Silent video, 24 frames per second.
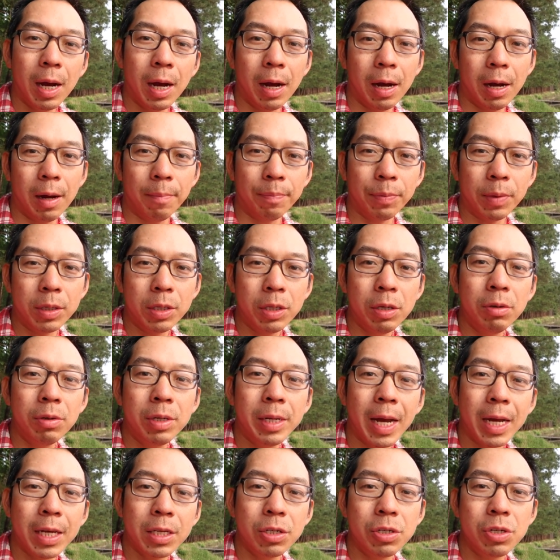The two
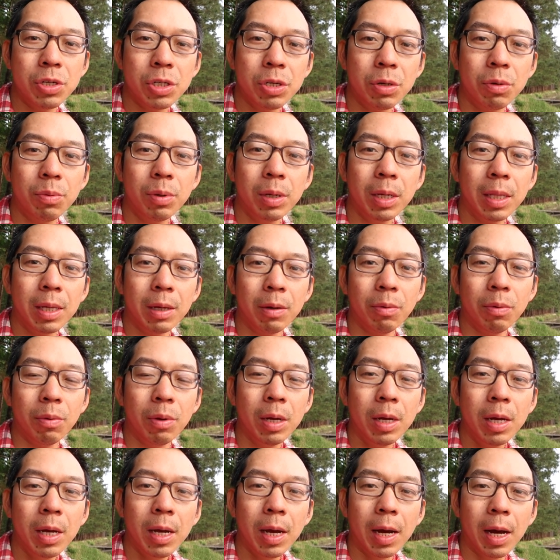tests you should really
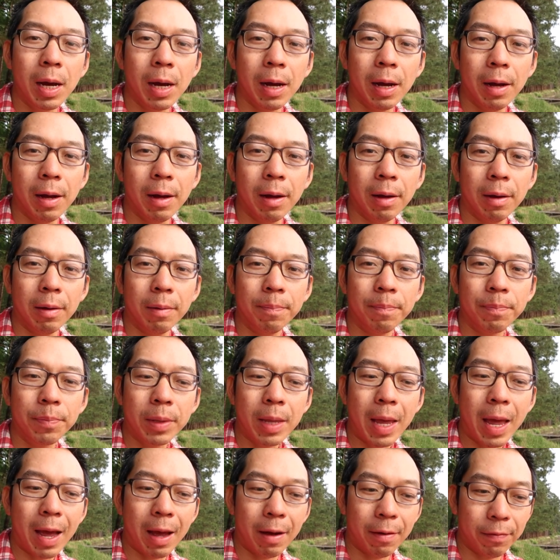
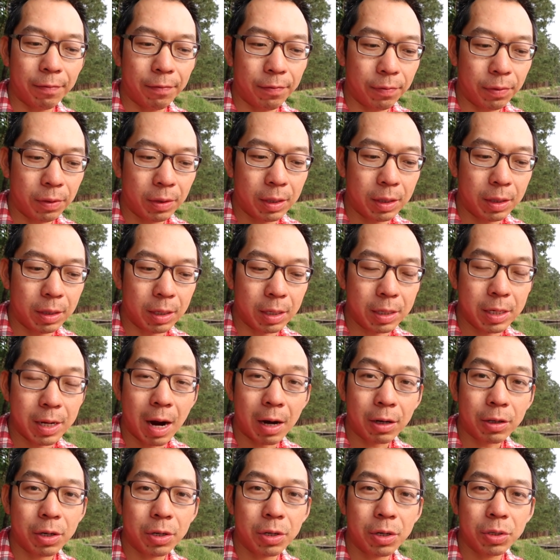have the
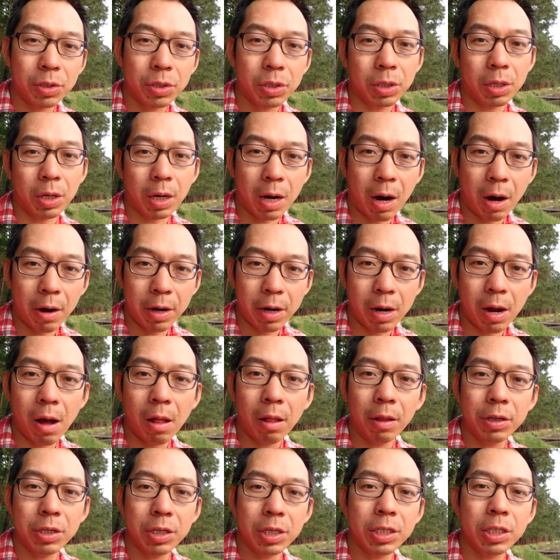doctors, the
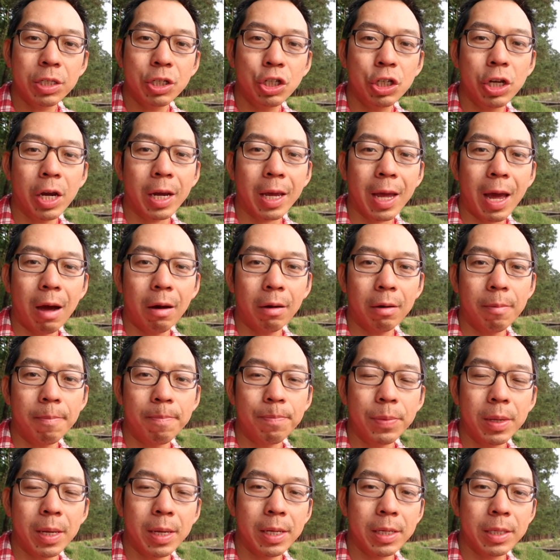cardiologists check out
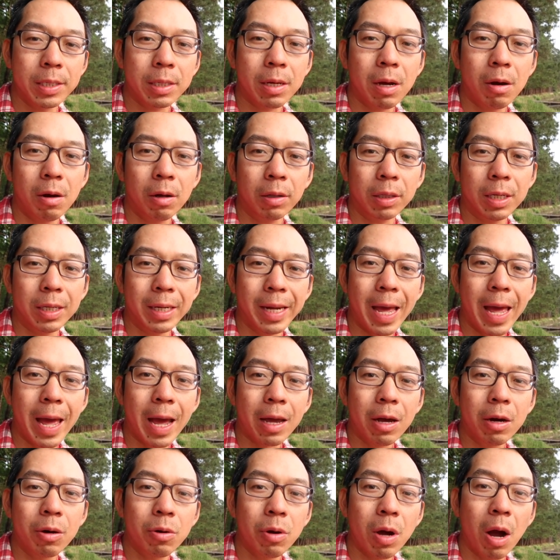is called an
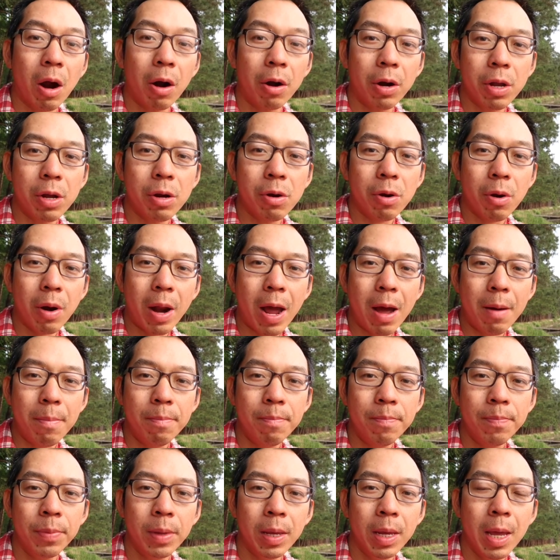
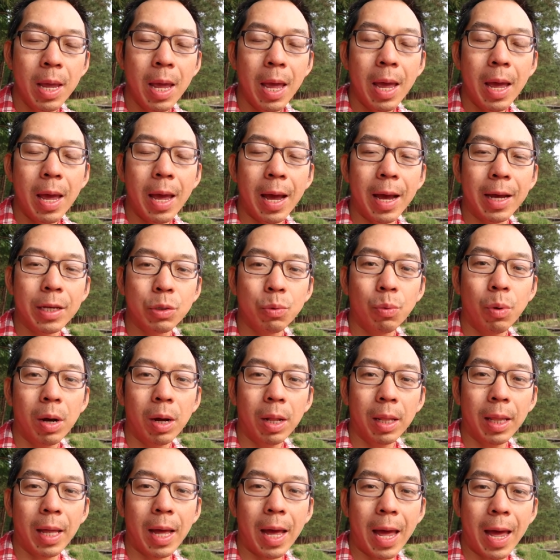echocardiogram, as
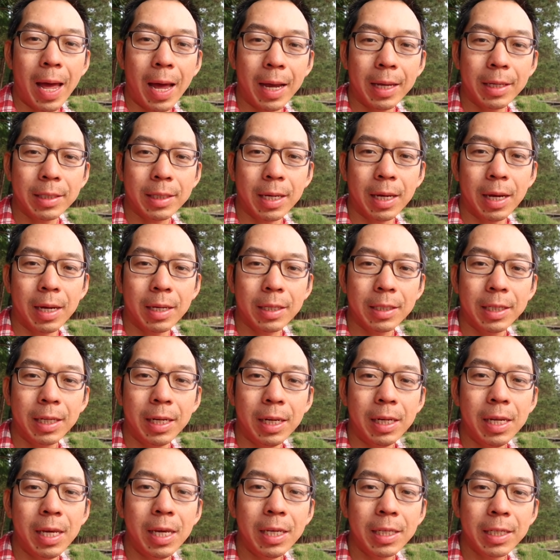well as a
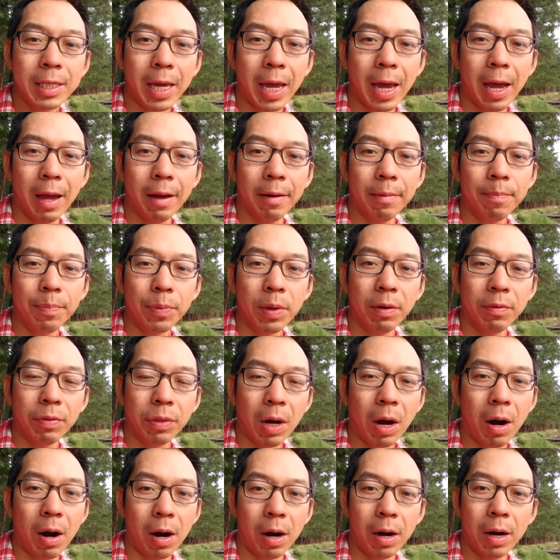CT scan of
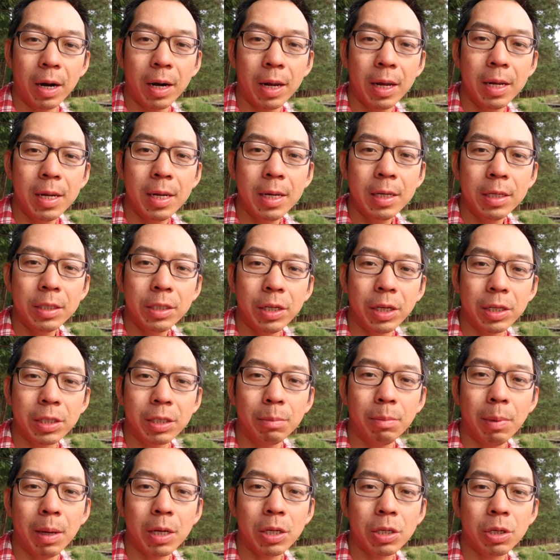the heart,
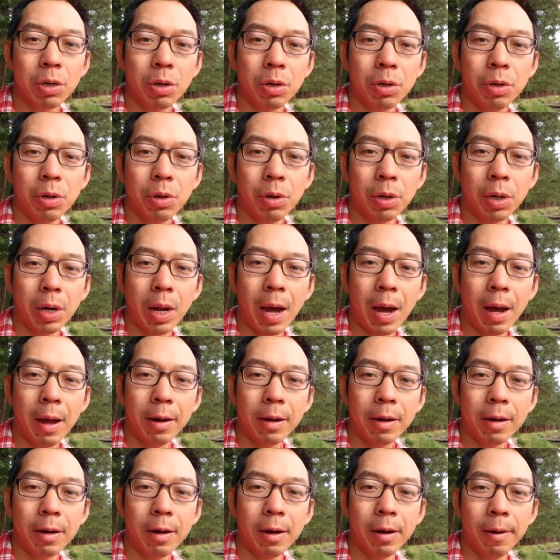just to make sure you're
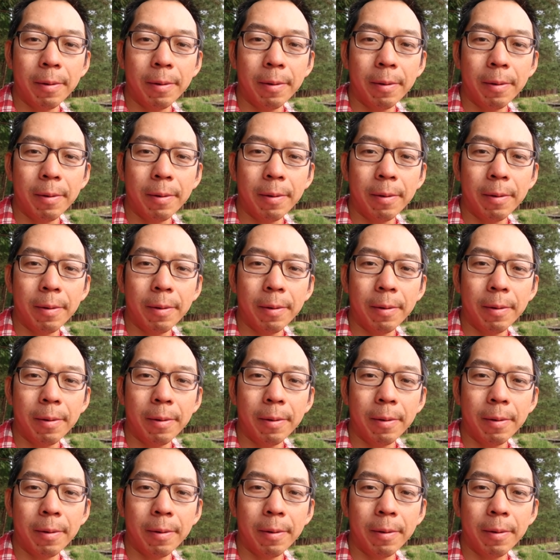not